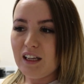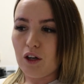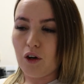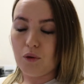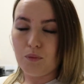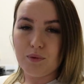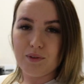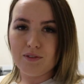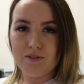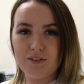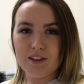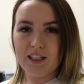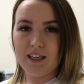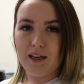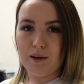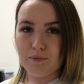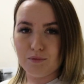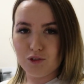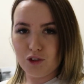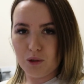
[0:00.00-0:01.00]
but with
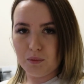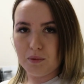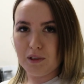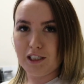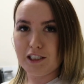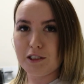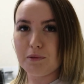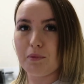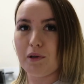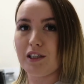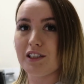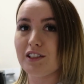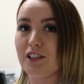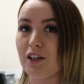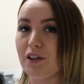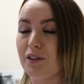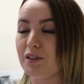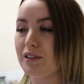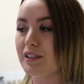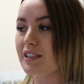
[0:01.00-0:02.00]
the um, double
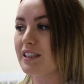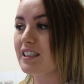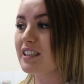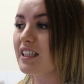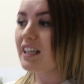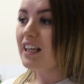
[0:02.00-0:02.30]
espressos,